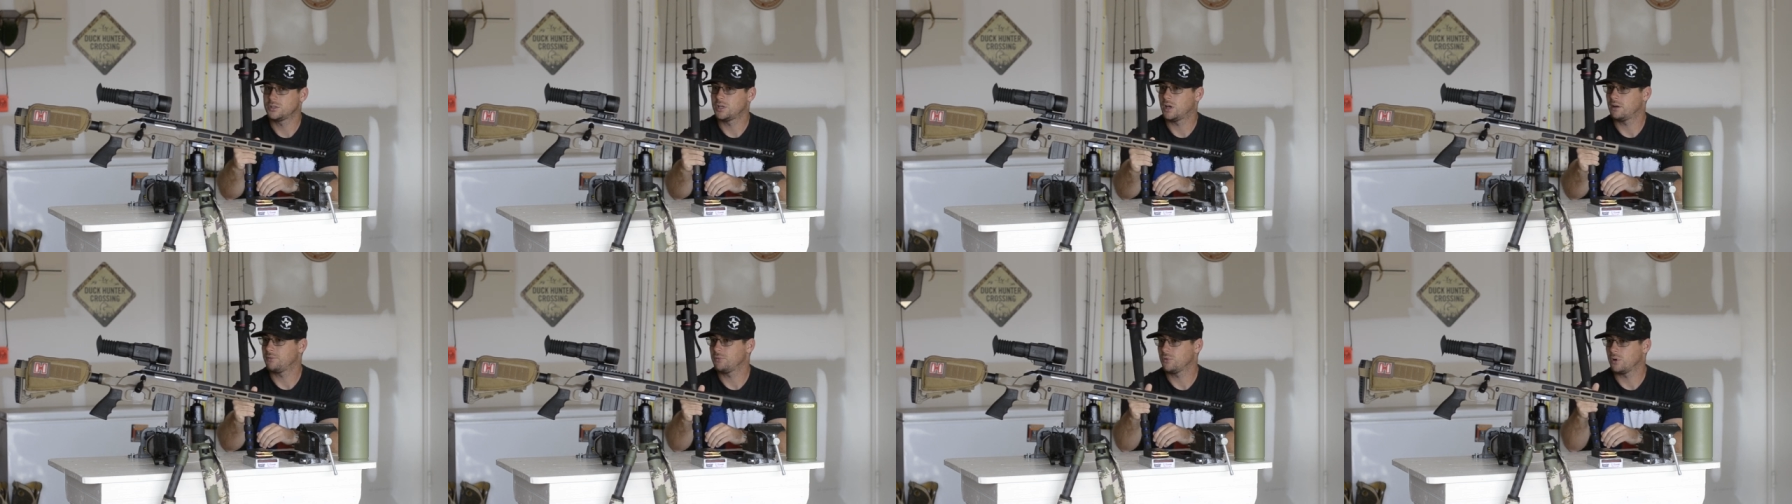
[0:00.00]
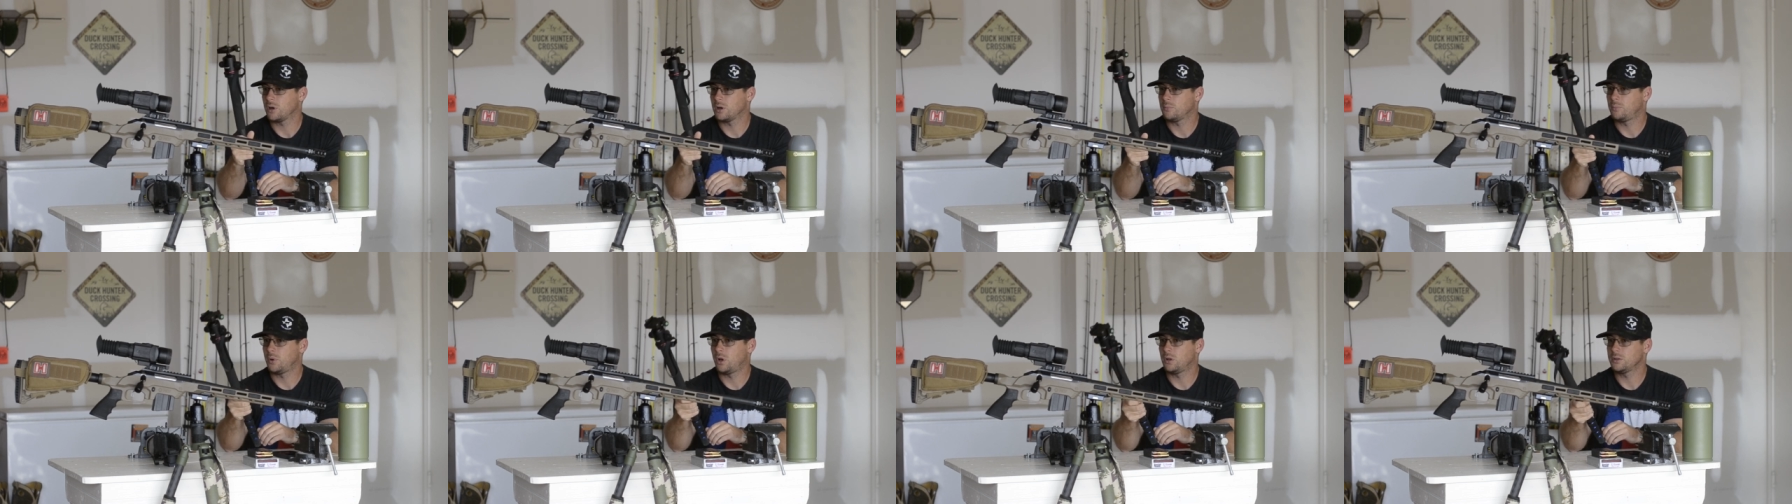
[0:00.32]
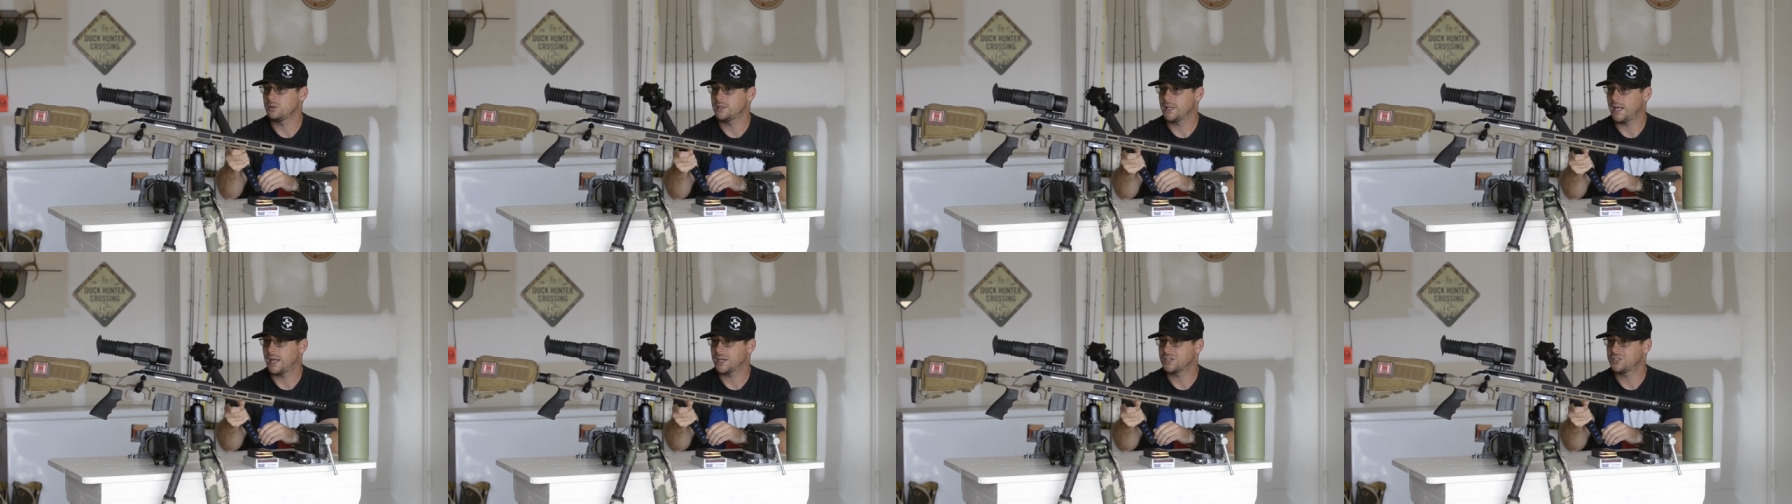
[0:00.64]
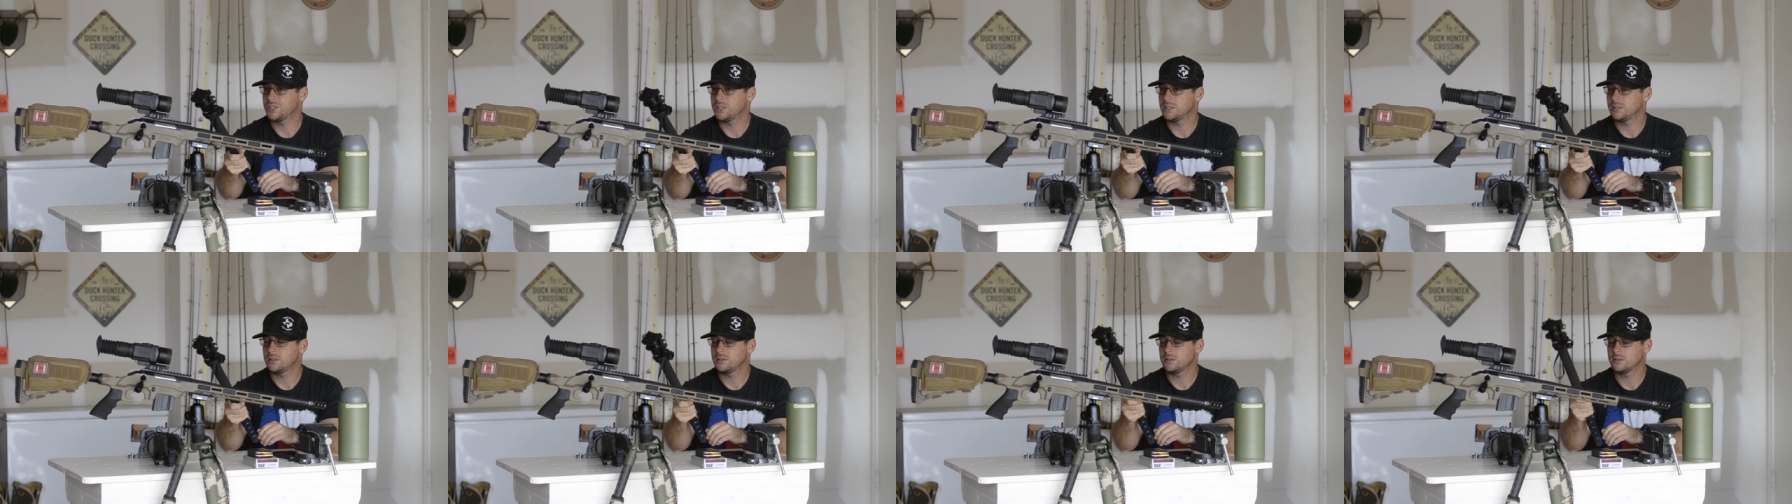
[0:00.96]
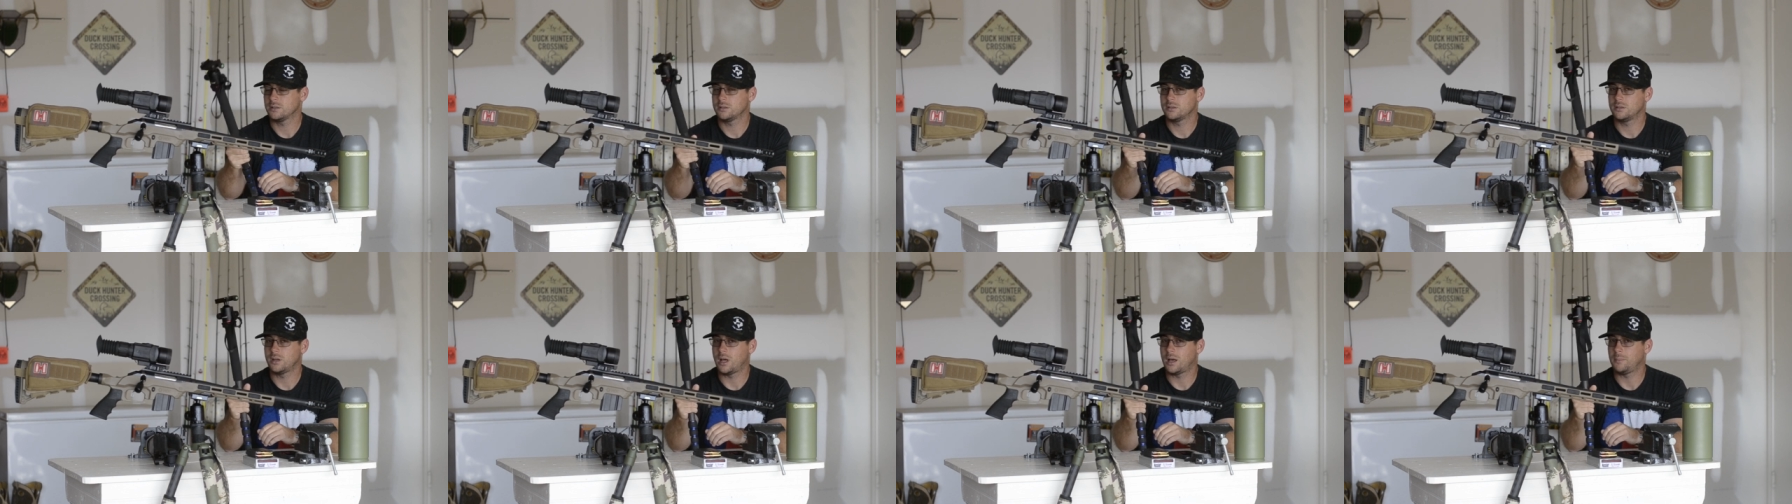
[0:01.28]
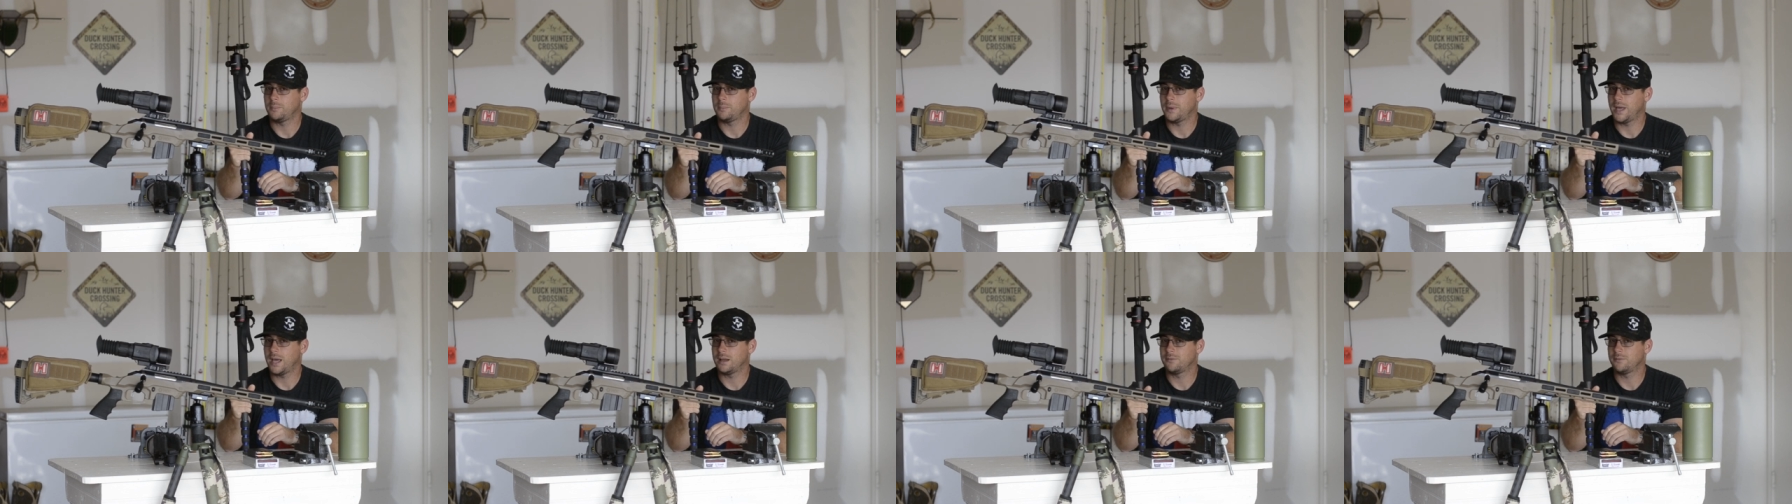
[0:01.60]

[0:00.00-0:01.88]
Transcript: uh, a little tougher on a bolt action